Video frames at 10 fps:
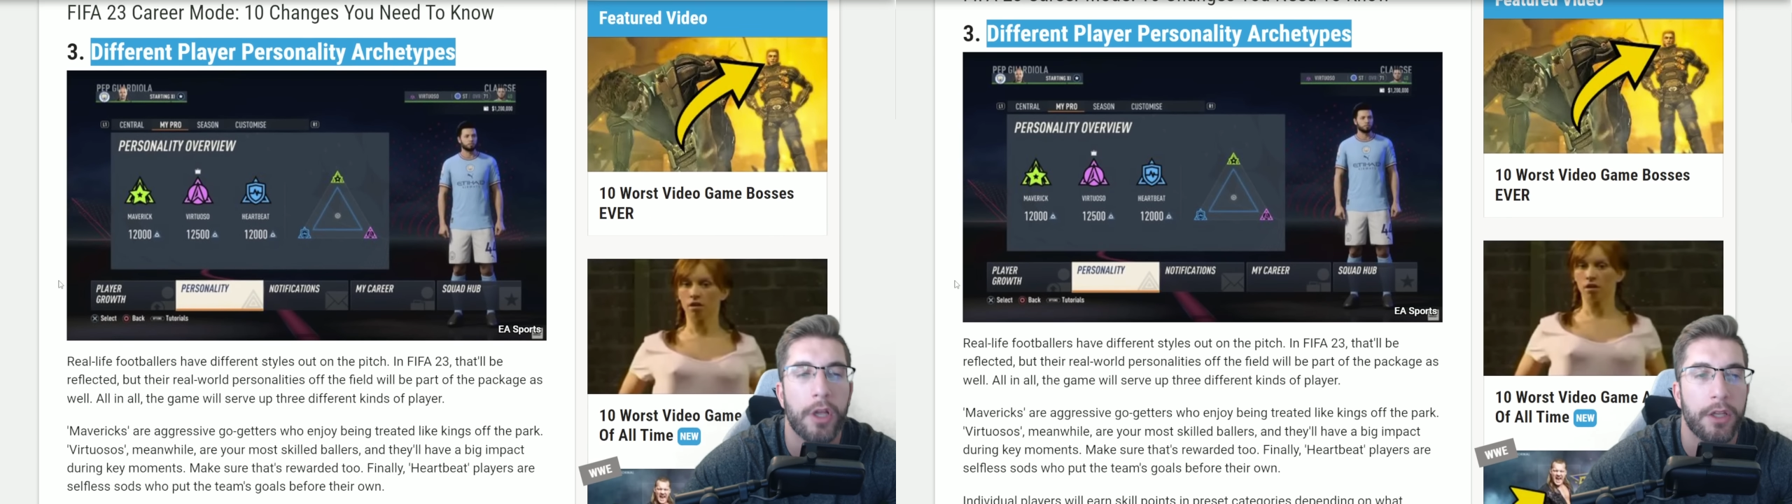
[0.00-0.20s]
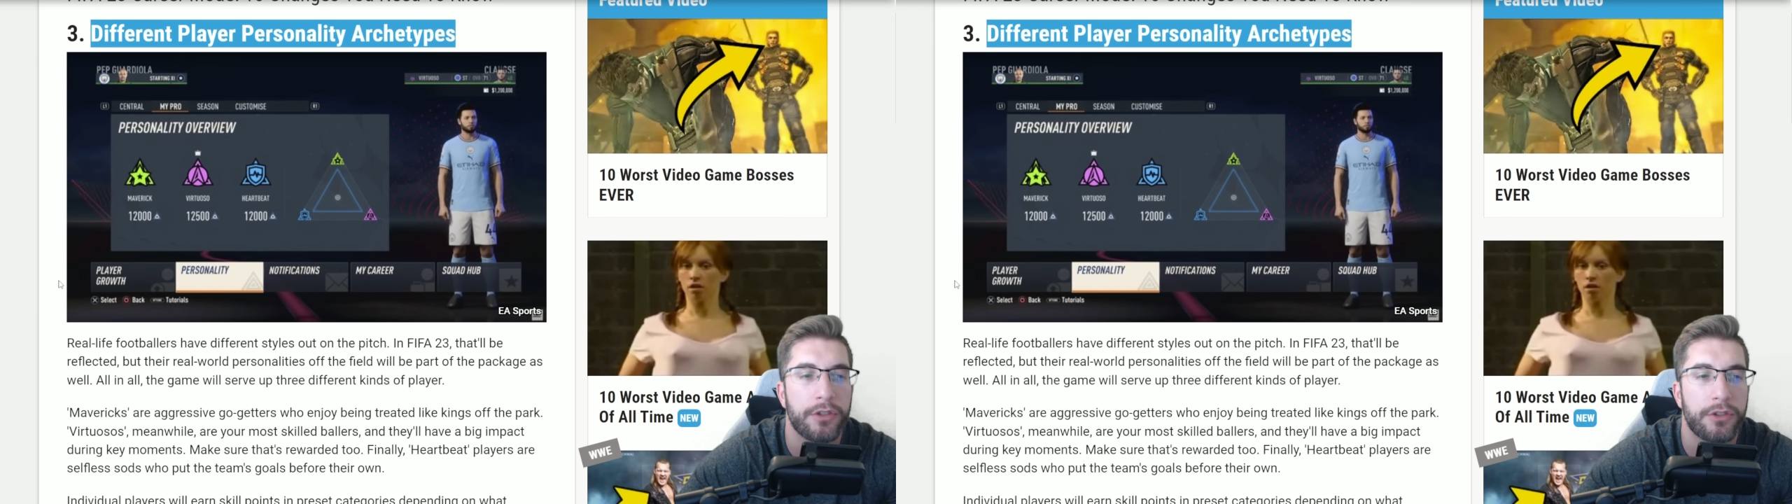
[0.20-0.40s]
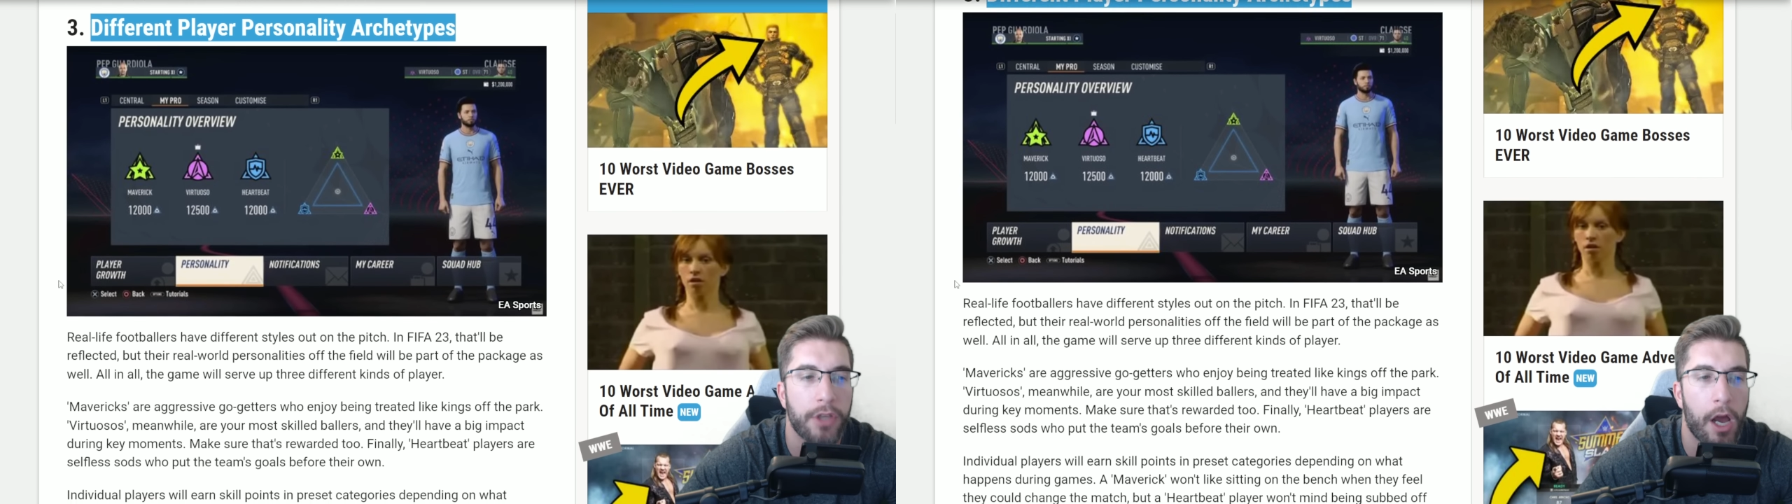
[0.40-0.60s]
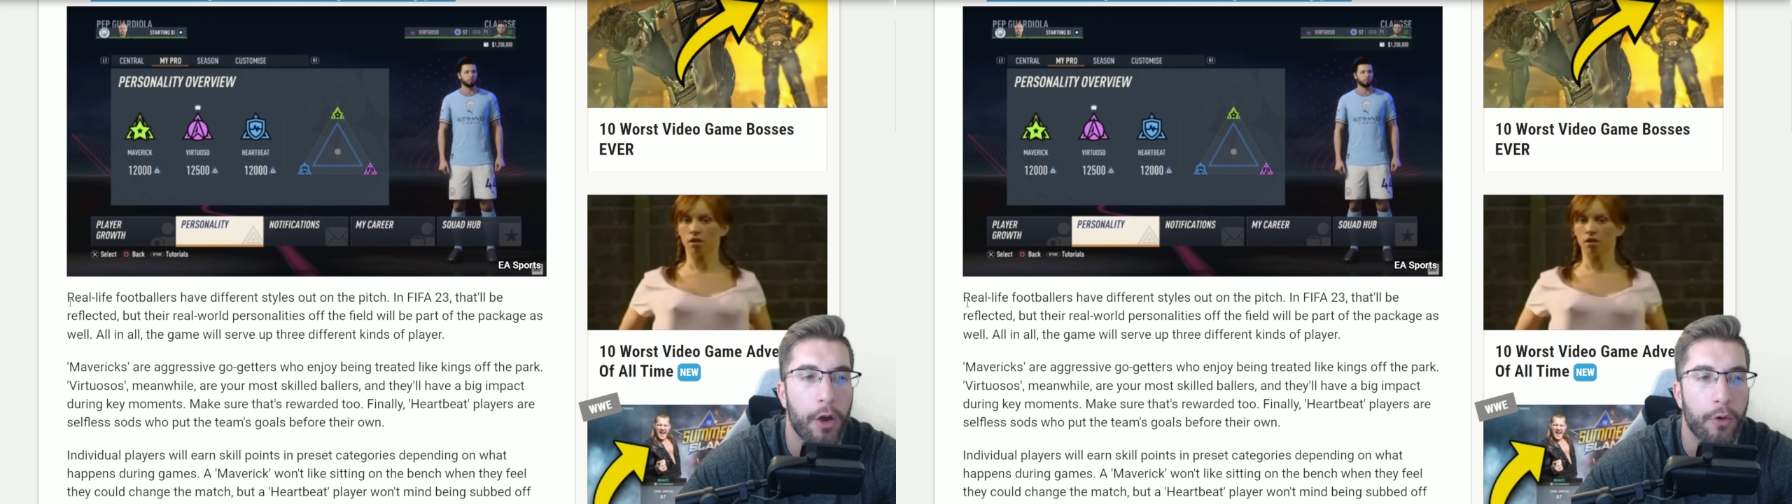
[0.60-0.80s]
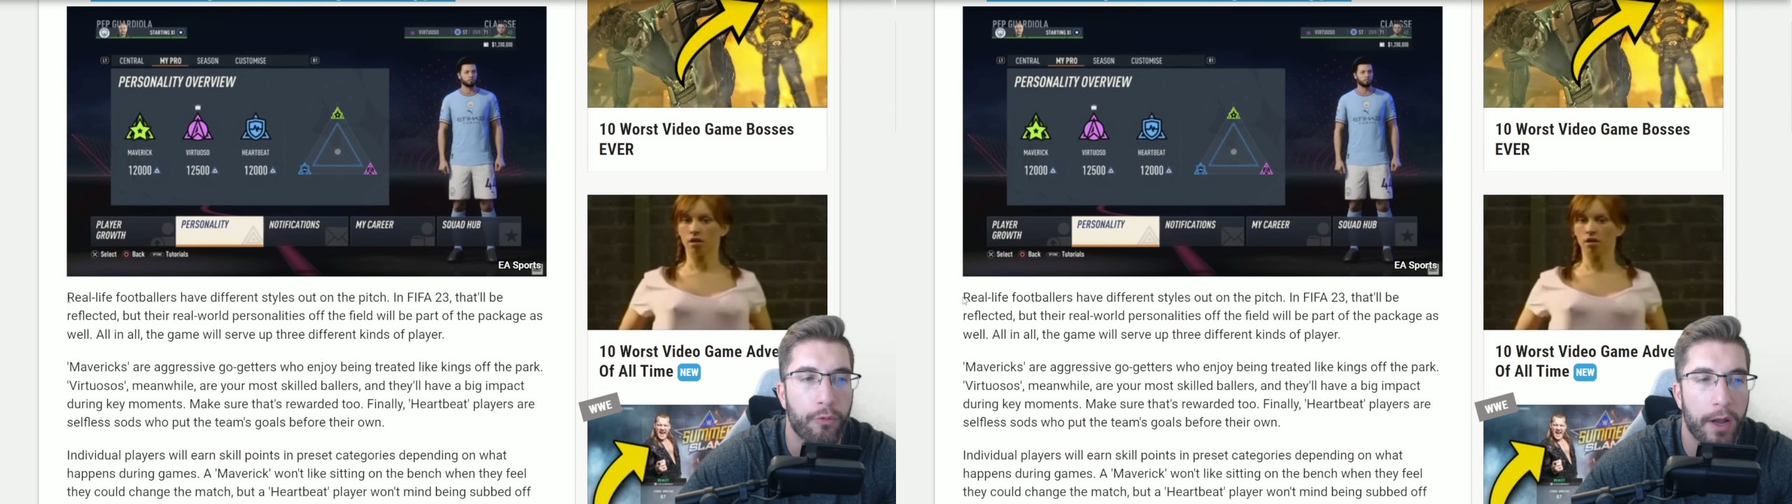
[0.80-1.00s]

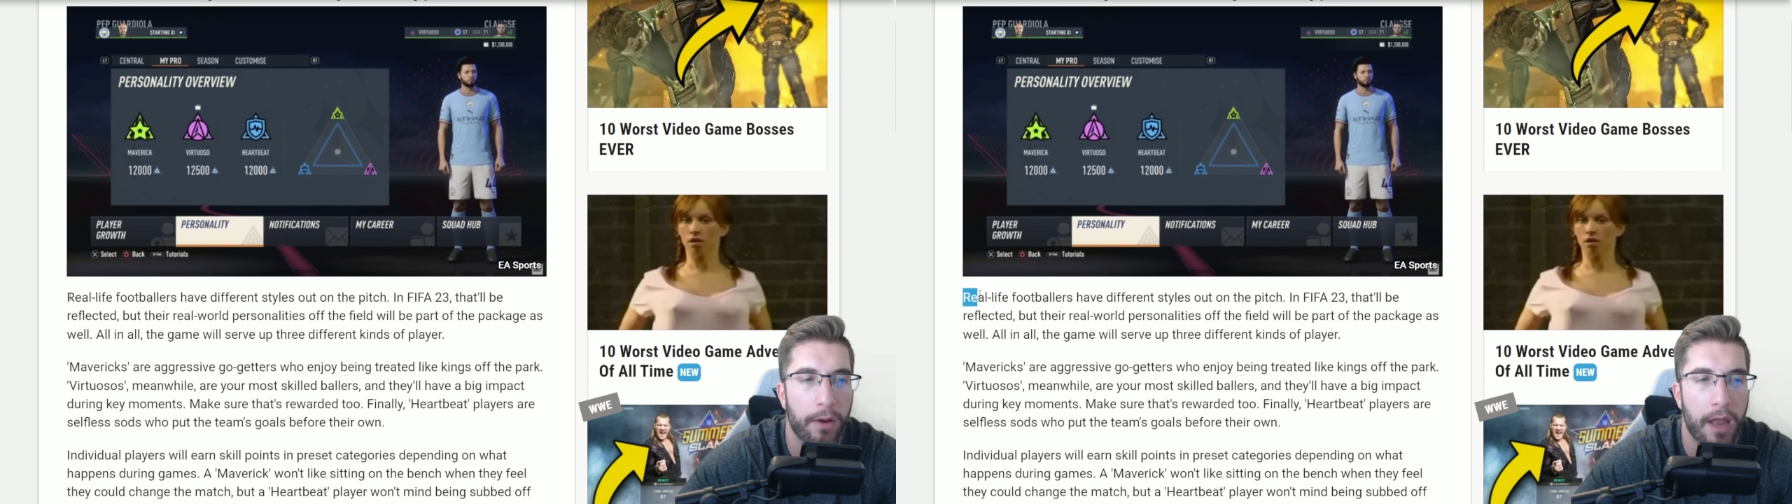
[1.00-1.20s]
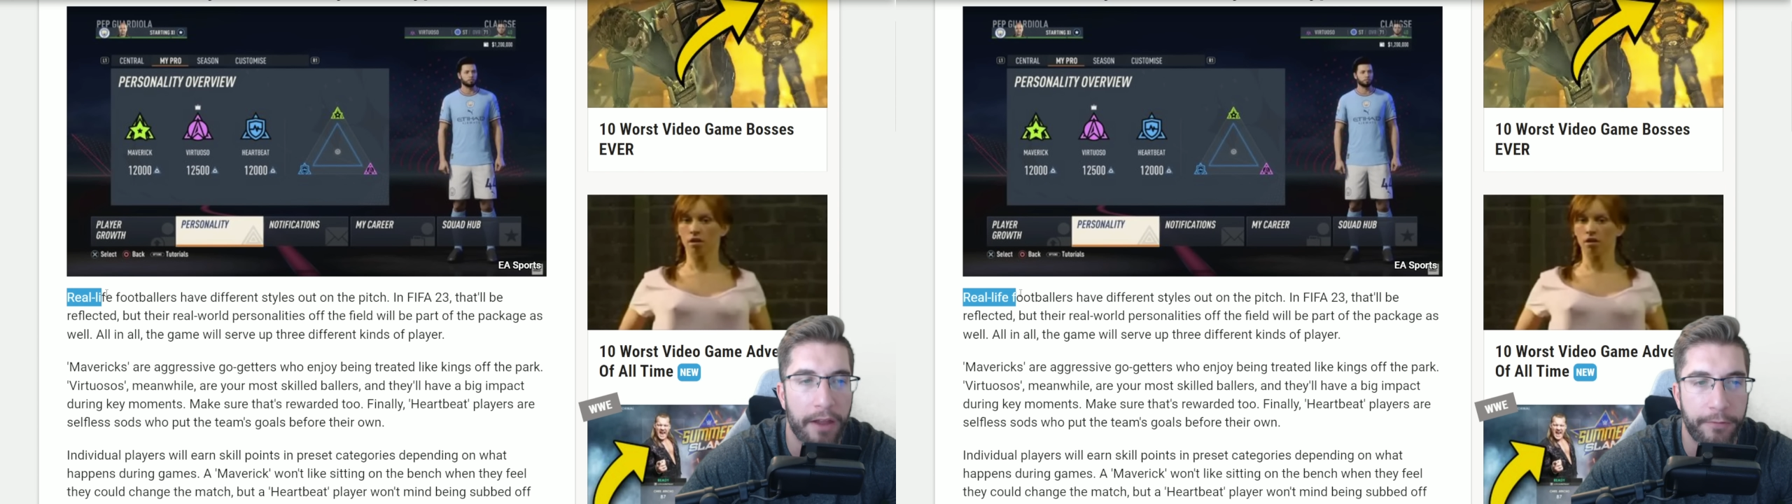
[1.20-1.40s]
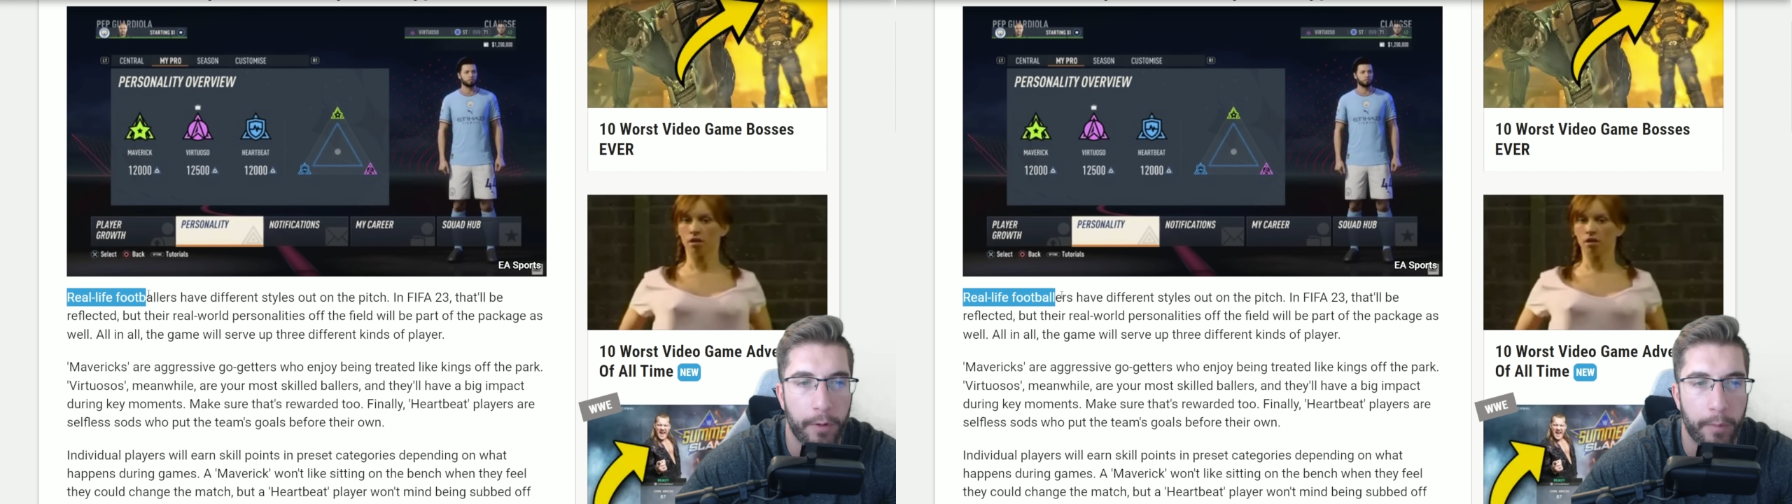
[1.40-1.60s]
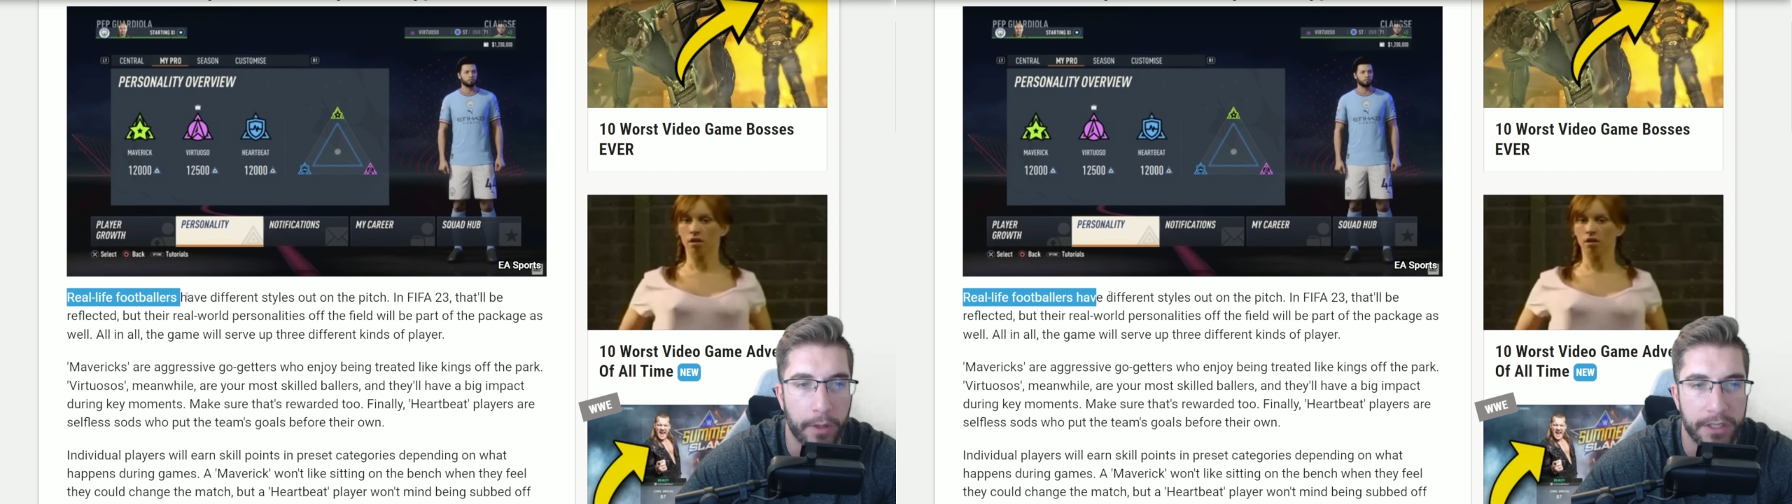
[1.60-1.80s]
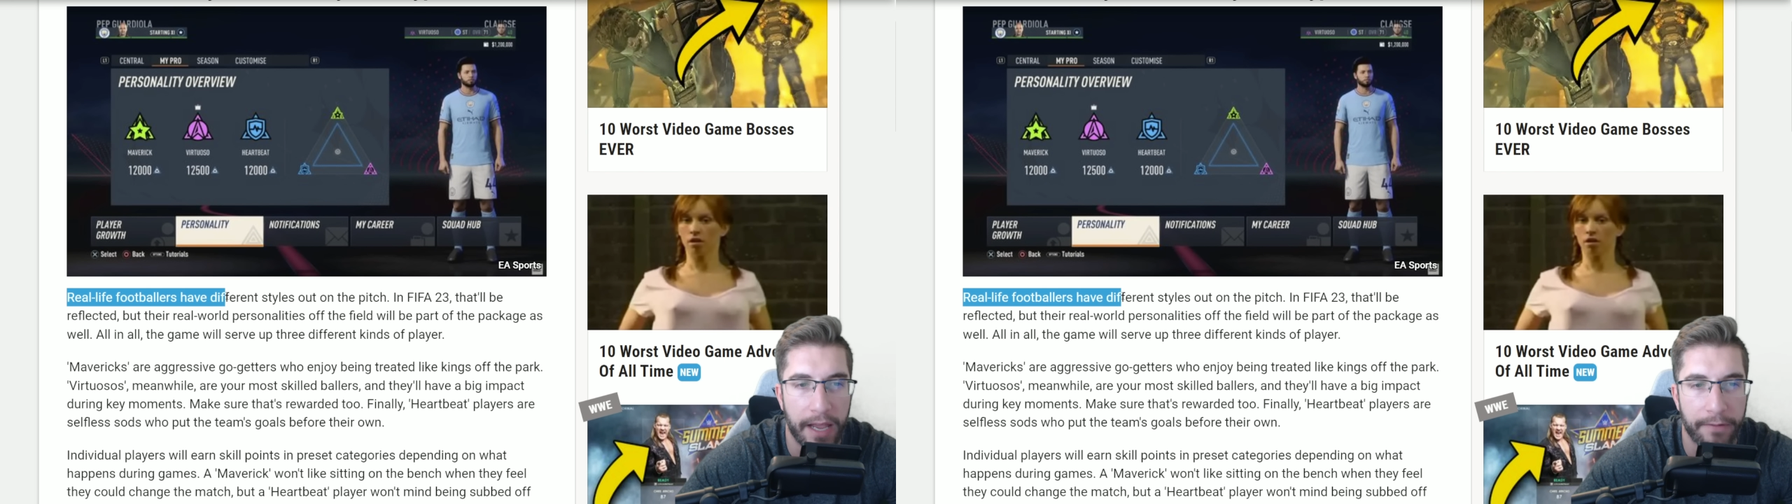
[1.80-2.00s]
So, real-life
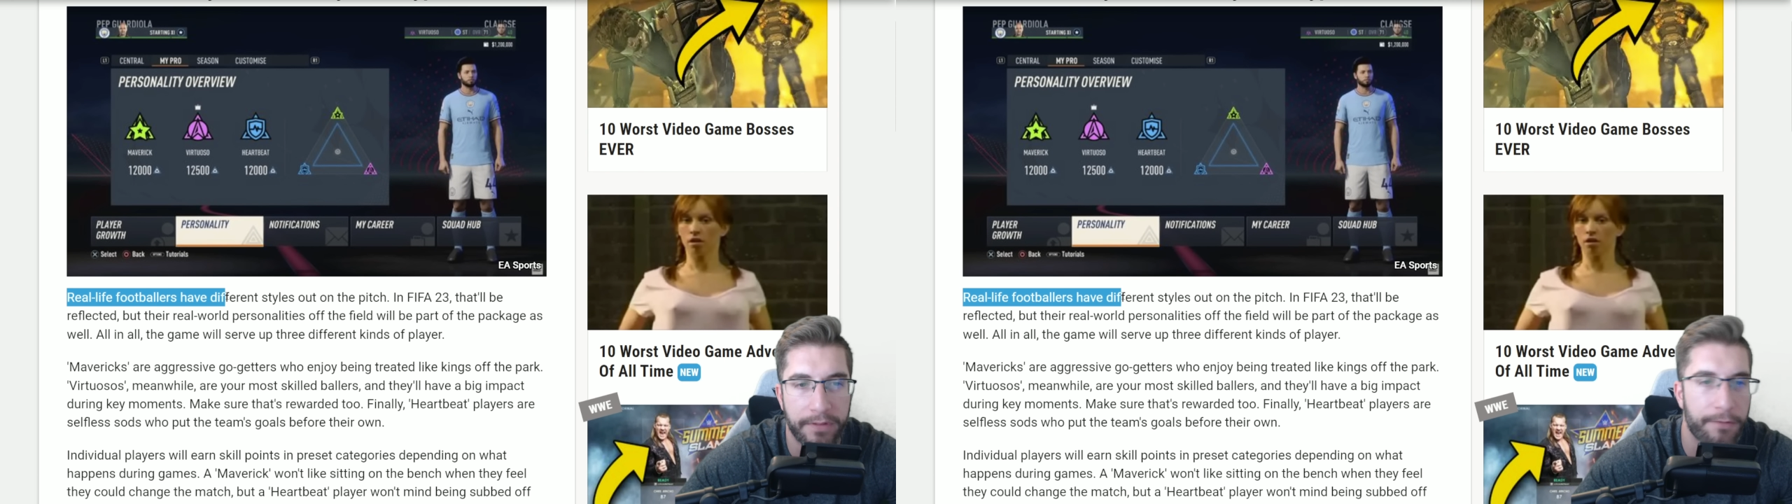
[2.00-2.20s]
footballers have